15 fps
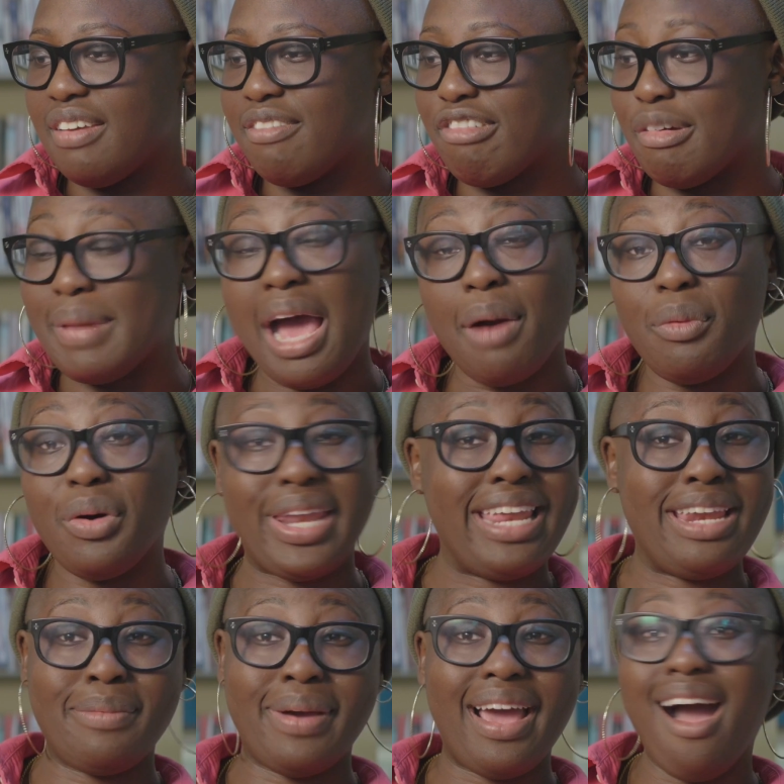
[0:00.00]
from now on,
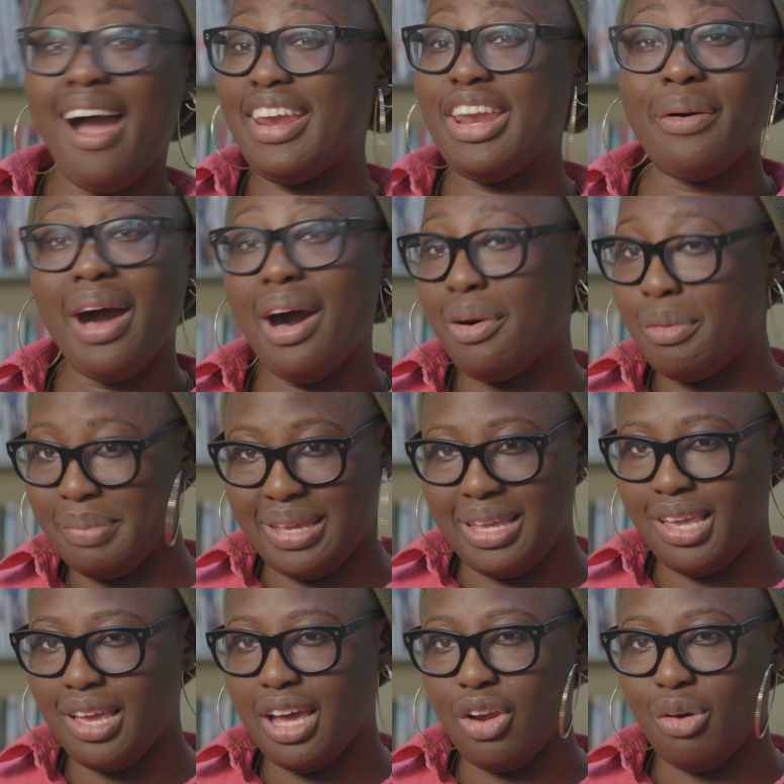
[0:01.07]
anyway, I know I'll
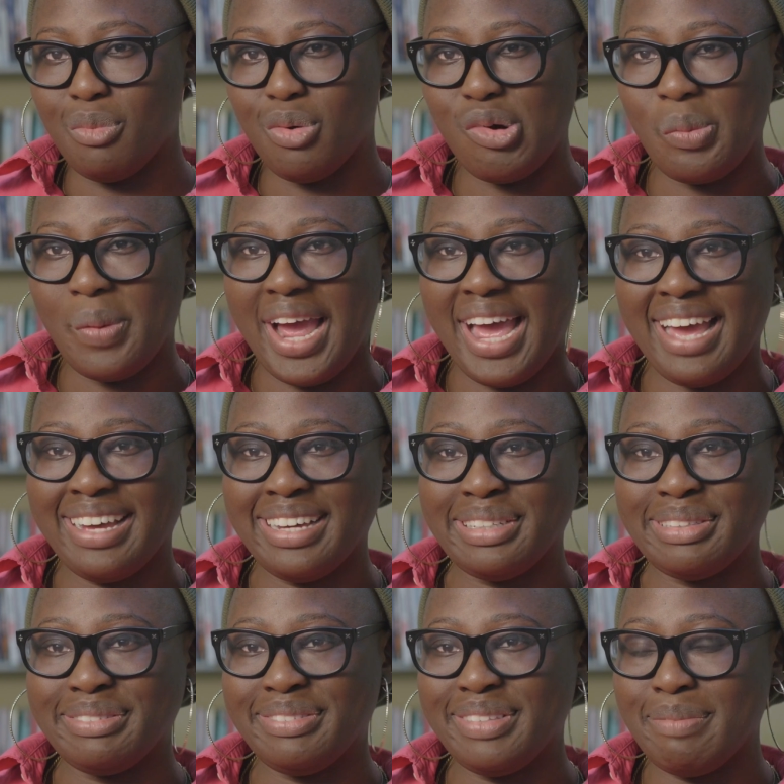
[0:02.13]
be a lot more aware
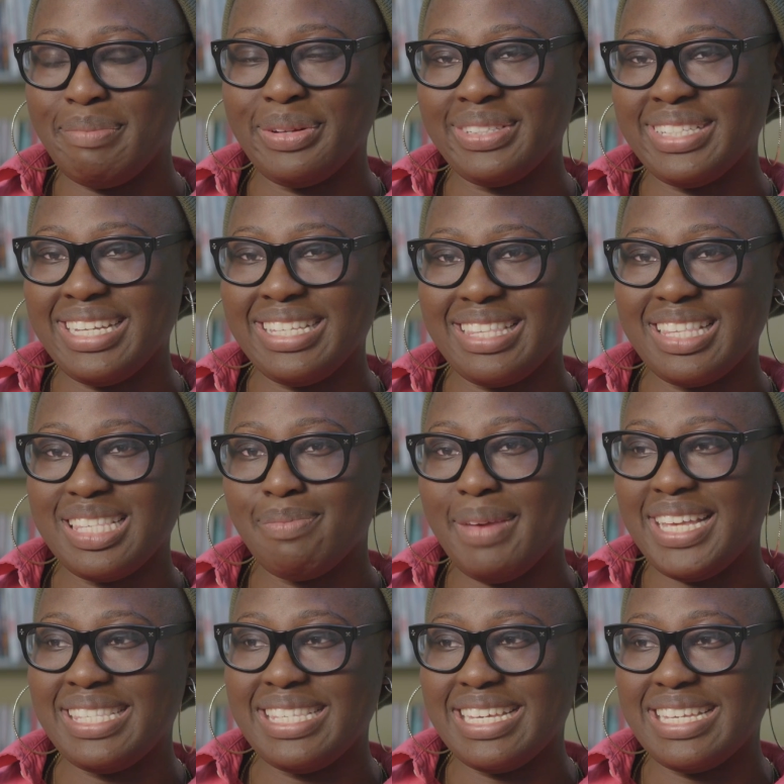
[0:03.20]
of the buildings and the
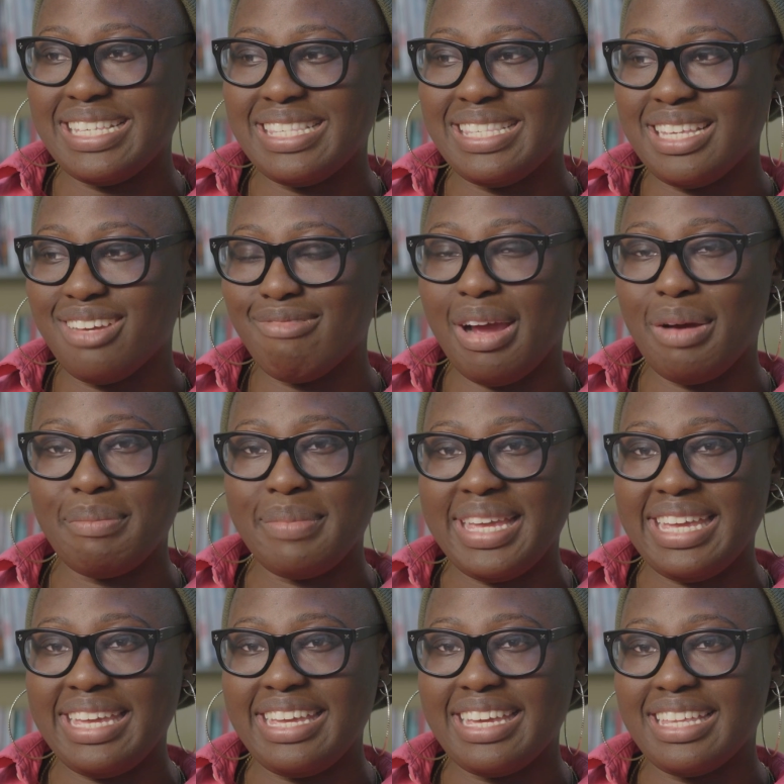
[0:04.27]
spaces around
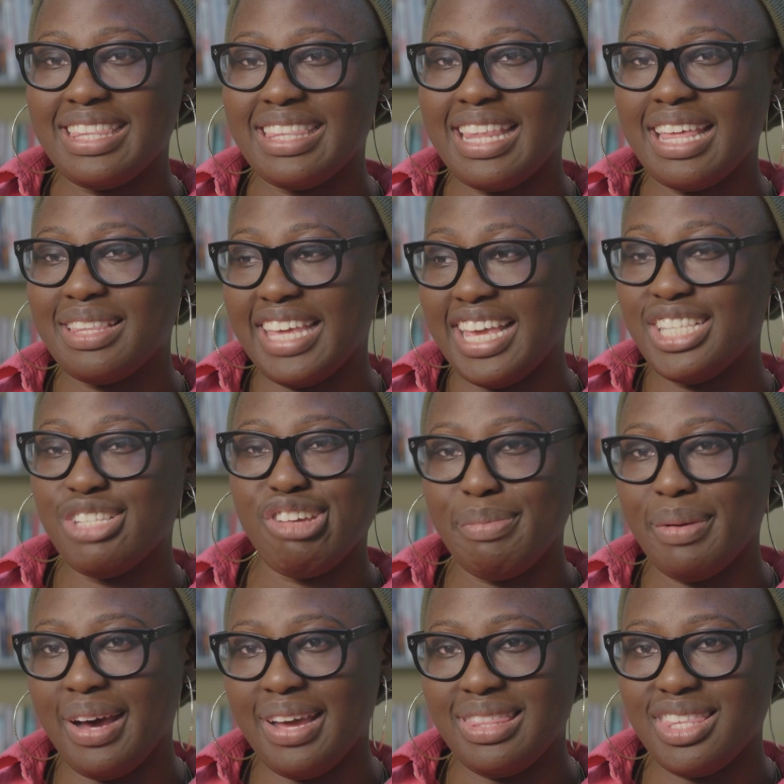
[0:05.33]
me and the history
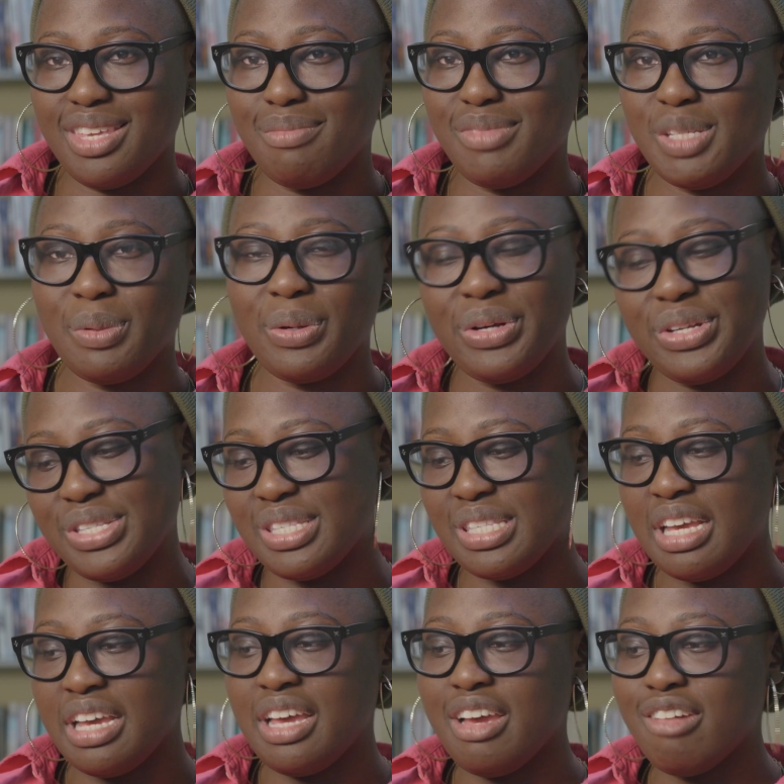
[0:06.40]
behind them, just
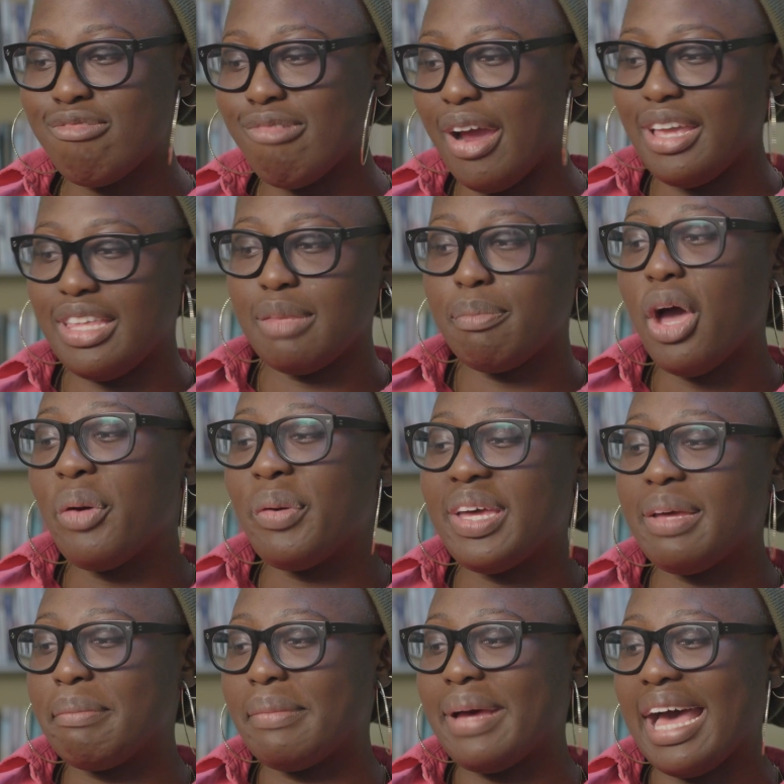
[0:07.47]
because writing the
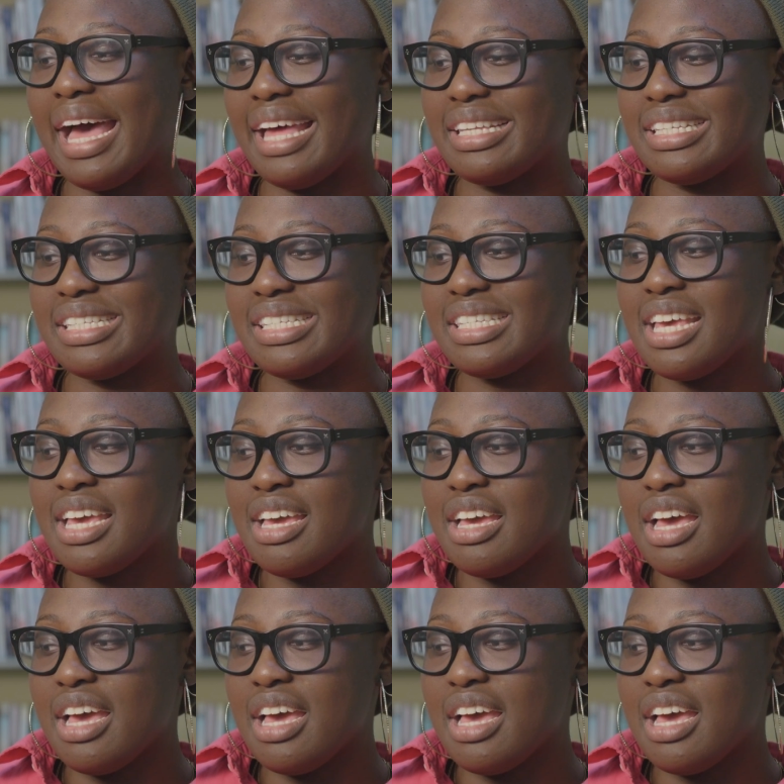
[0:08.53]
poem and